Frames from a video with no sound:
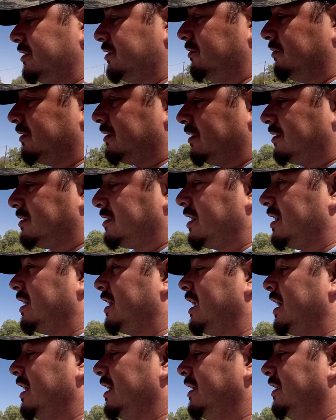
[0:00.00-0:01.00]

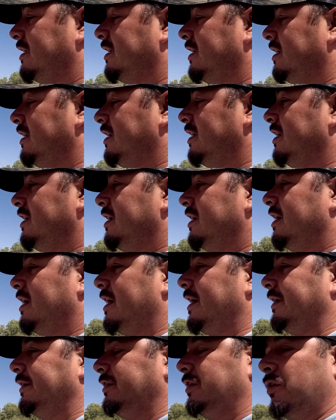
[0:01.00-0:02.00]
2009.
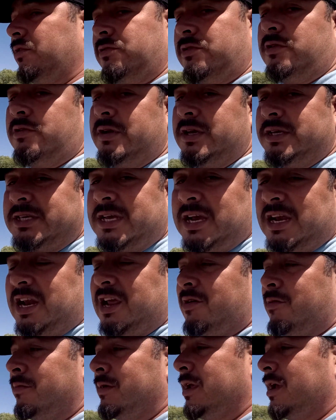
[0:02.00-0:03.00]
I don't know exactly
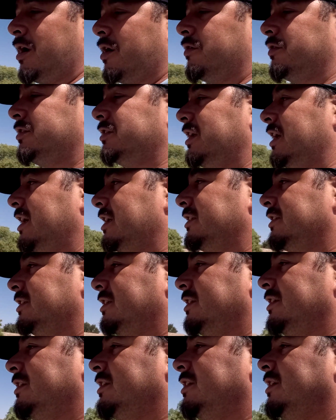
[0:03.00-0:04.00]
how many hours it has in
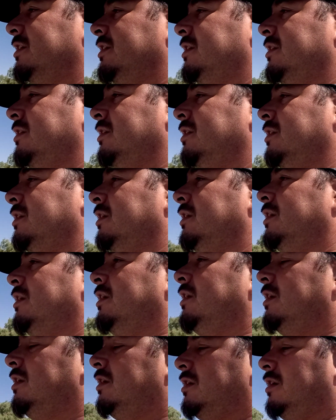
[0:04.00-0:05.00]
it.
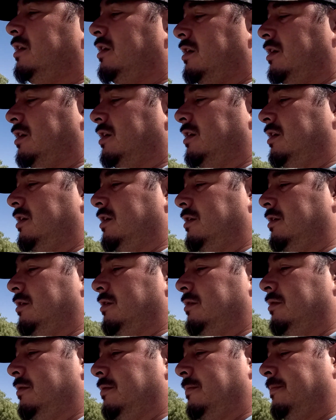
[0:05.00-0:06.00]

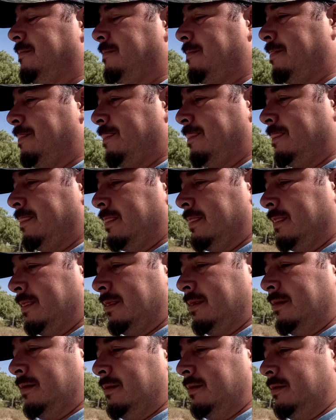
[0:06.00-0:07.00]
But
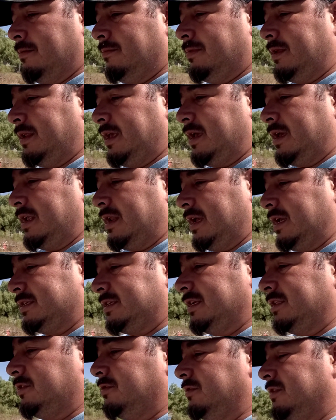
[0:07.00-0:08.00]
yeah, like I
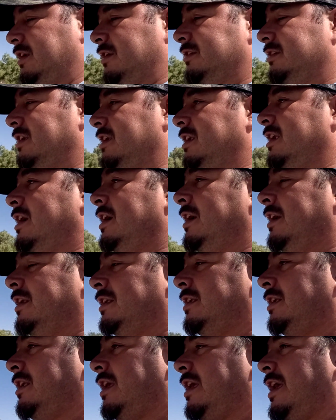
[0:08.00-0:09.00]
said,
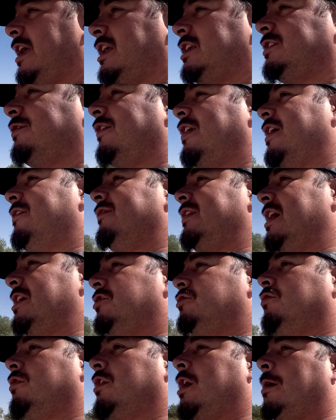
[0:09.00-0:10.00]
2009 X5
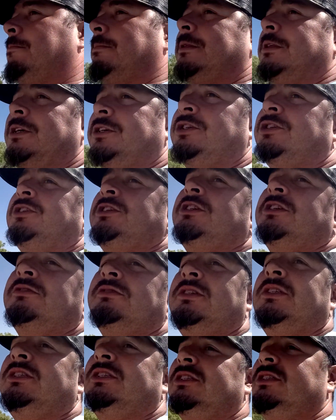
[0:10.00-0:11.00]
Nitro Competition
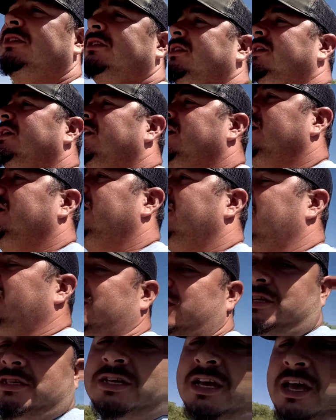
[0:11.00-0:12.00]
Series. It does